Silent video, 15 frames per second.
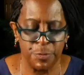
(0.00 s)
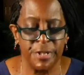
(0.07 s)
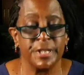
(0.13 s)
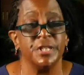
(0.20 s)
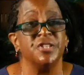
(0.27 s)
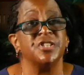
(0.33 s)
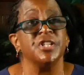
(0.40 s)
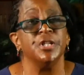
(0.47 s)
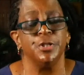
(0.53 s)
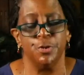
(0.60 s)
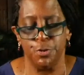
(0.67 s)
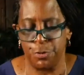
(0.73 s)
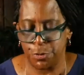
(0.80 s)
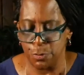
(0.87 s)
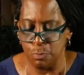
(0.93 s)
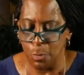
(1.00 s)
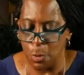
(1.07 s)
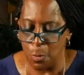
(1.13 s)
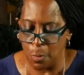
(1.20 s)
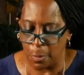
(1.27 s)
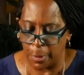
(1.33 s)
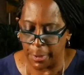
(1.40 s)
we continue to
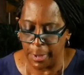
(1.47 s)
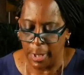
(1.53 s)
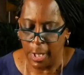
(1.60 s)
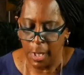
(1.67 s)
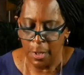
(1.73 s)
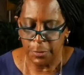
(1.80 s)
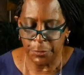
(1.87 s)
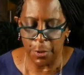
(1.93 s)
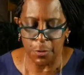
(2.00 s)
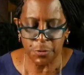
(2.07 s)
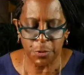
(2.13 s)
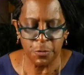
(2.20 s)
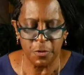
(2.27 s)
mourn those